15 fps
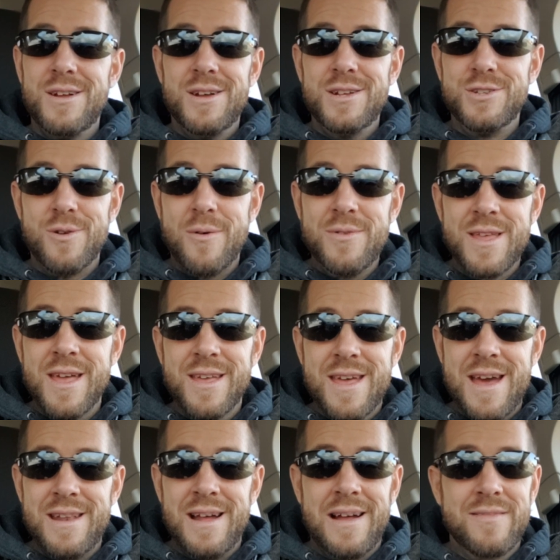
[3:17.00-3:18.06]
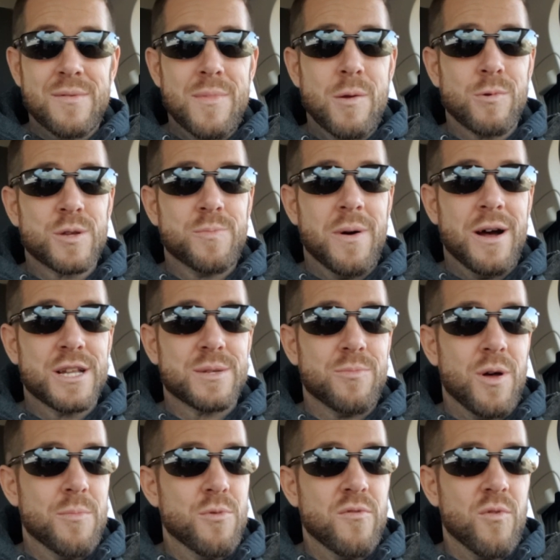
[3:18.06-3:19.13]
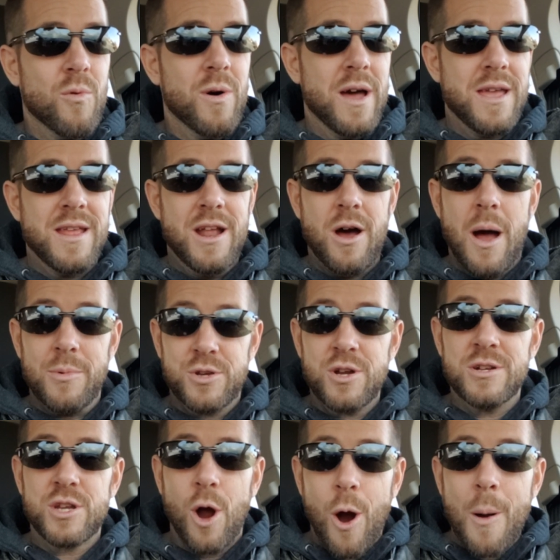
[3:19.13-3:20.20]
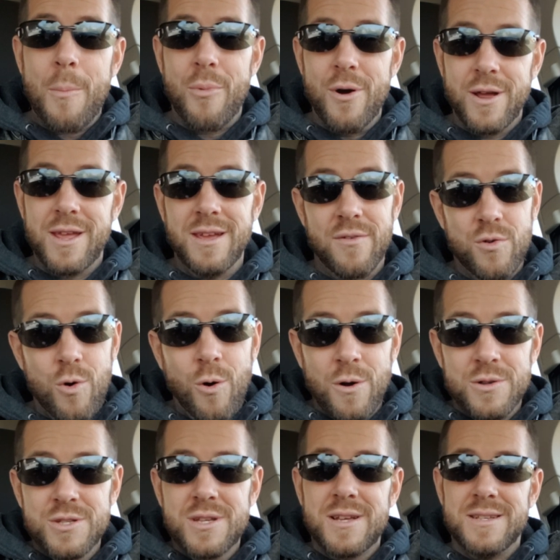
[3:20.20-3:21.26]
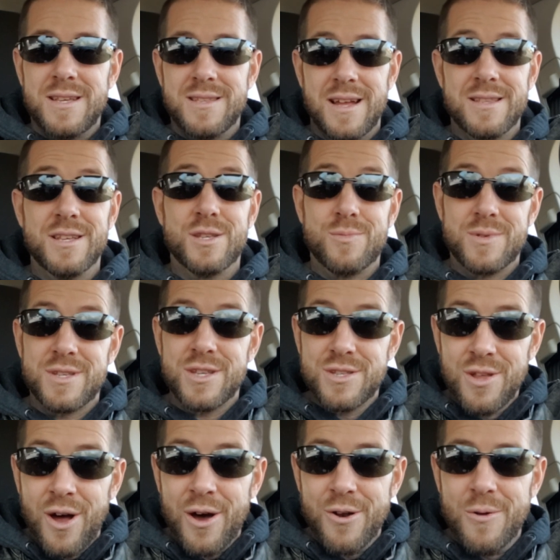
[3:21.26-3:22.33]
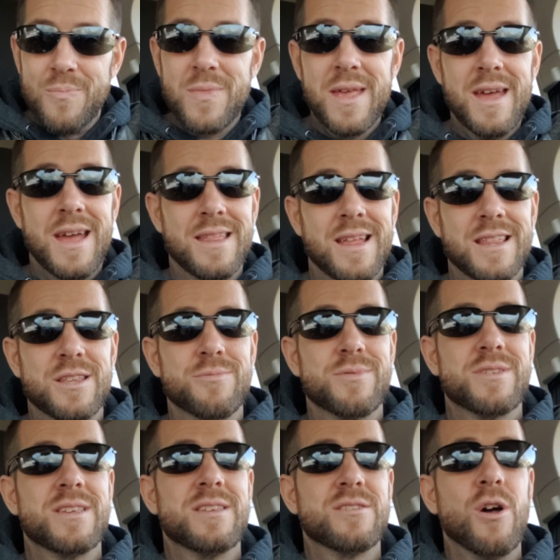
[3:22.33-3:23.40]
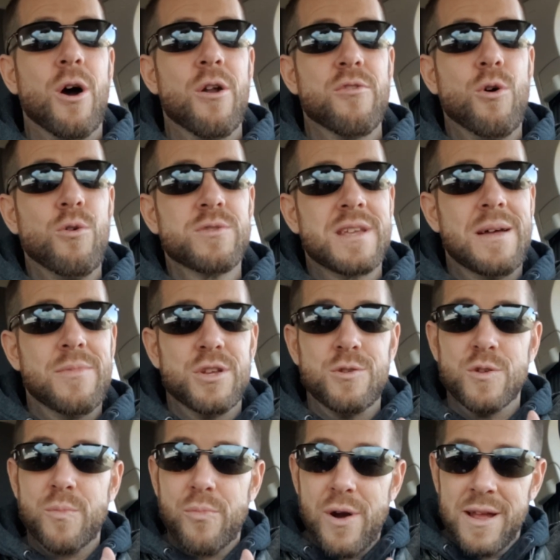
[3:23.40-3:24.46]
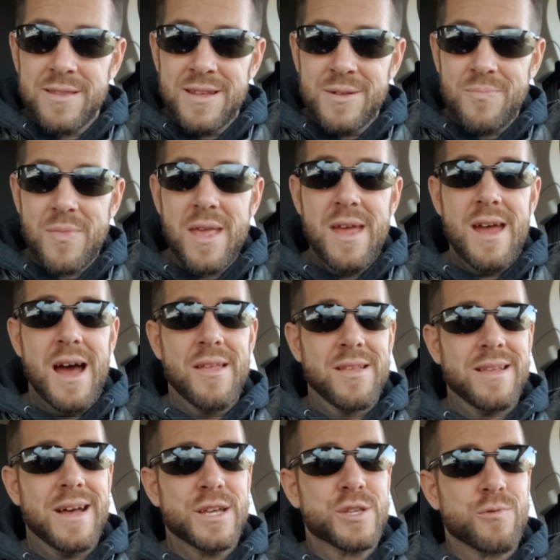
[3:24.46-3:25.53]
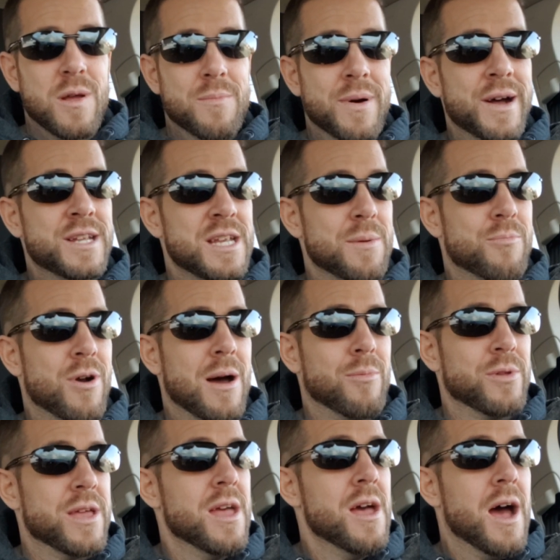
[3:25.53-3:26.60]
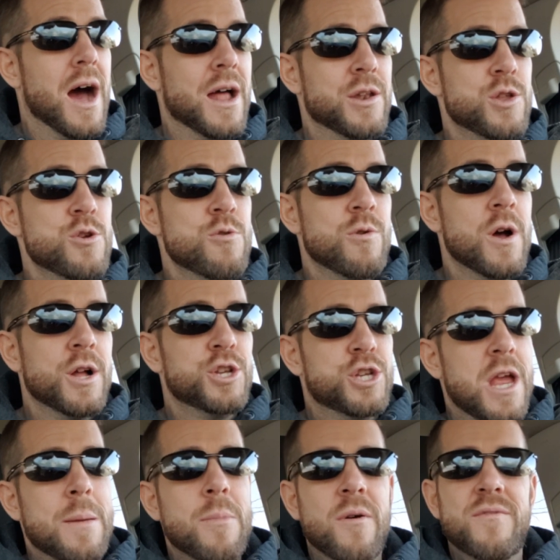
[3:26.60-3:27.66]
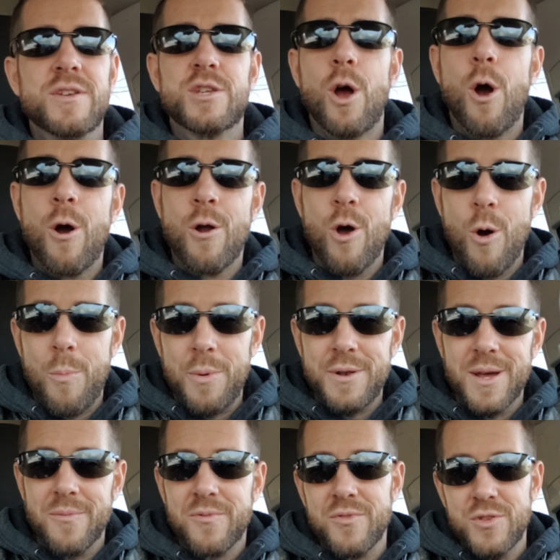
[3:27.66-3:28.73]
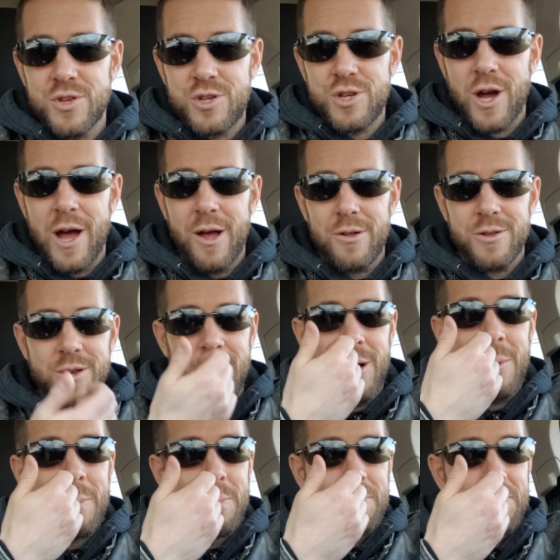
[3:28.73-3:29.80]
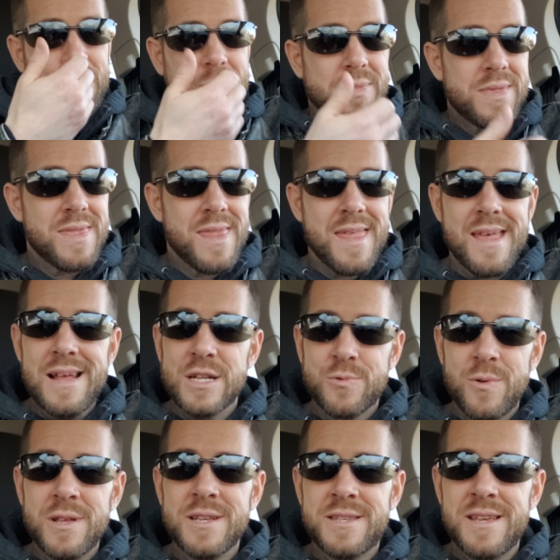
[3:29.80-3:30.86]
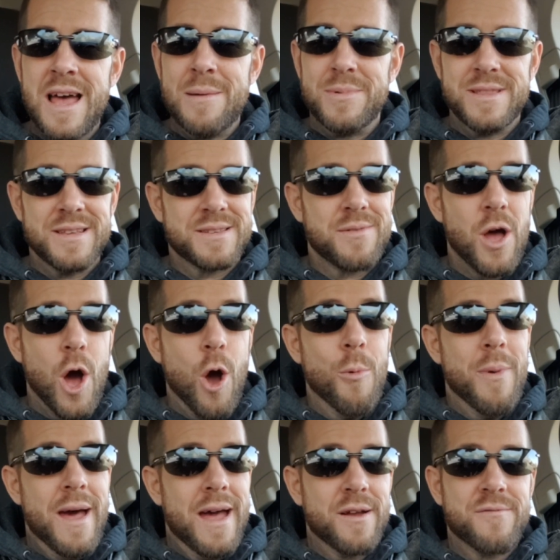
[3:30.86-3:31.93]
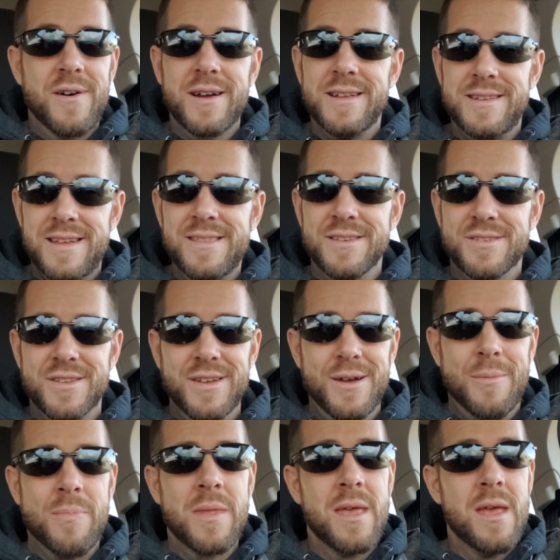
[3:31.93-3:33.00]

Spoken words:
do everything you can not to be responsible and move away. You know, I'm sure it's heartbreaking, of course, because he thought this was his daughter. He thought this was his daughter the whole time that she was pregnant. And the last 3 months, he had probably a new chamber of his heart opened up for this child, you know? And it's really sad, but this hoe bag fucking did this to him.